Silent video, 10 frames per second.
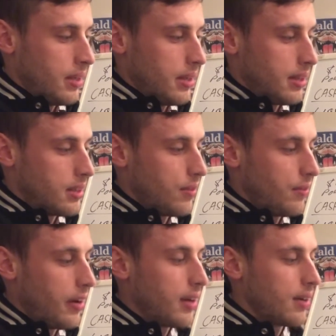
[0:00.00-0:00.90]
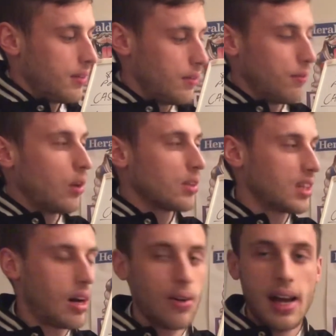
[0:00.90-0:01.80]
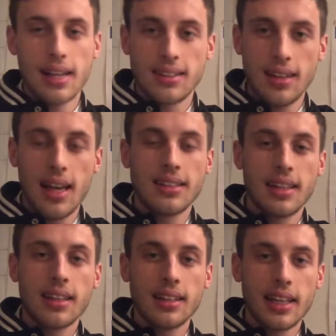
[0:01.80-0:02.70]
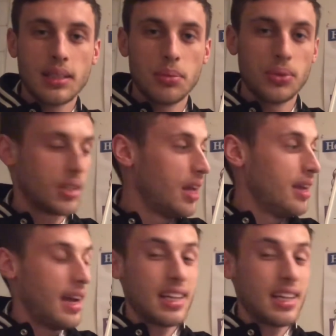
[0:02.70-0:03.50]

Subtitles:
It's a very volatile asset, collectibles, and